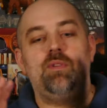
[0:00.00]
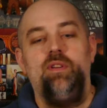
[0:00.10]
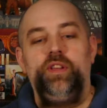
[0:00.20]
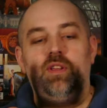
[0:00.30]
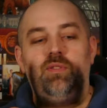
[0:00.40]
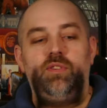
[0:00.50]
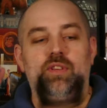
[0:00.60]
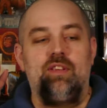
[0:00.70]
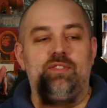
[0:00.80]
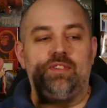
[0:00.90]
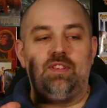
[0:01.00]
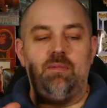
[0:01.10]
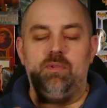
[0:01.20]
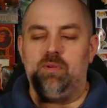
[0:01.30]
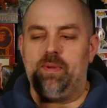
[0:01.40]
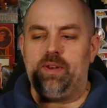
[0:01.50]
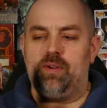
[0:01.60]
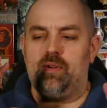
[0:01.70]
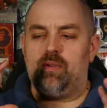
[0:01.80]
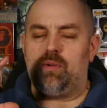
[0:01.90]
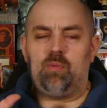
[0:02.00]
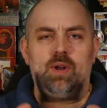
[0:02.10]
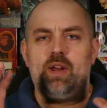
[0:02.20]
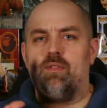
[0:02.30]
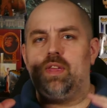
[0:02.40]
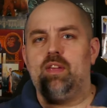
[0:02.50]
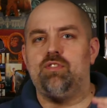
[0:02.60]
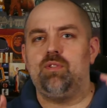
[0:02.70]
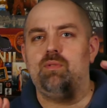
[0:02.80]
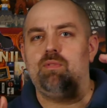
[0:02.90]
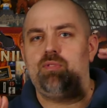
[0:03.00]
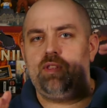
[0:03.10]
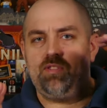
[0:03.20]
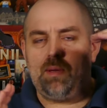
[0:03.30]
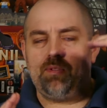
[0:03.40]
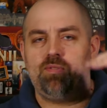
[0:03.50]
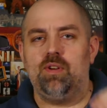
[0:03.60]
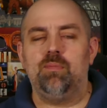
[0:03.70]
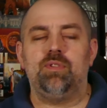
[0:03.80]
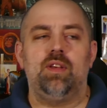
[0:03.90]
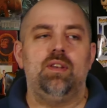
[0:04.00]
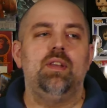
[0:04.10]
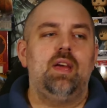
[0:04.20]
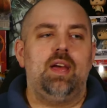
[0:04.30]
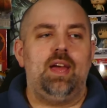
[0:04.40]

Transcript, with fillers: there he uses like sixteen millimeter or whatever they shoot these types of films in.